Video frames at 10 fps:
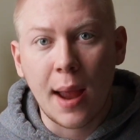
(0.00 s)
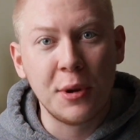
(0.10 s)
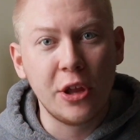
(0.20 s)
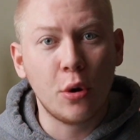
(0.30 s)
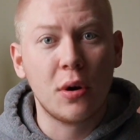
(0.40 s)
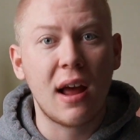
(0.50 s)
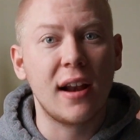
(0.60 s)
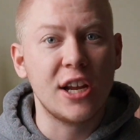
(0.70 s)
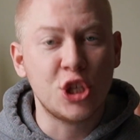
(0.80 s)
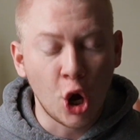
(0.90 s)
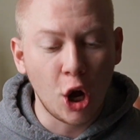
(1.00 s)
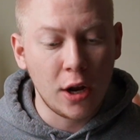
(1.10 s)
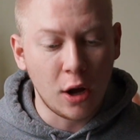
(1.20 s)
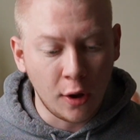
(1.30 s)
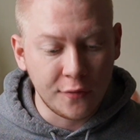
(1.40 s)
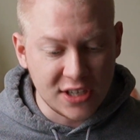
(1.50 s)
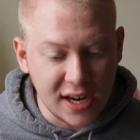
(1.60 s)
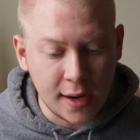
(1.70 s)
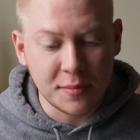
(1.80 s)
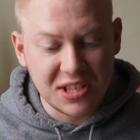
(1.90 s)
I mean, there are not a ton of
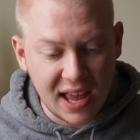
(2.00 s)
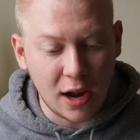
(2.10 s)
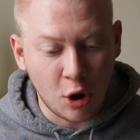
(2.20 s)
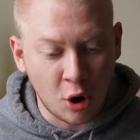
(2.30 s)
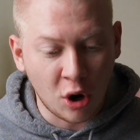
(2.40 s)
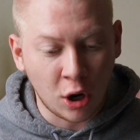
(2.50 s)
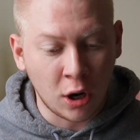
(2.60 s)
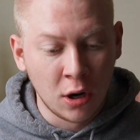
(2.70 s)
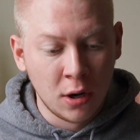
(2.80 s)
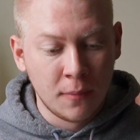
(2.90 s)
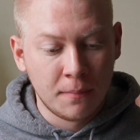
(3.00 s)
teams that are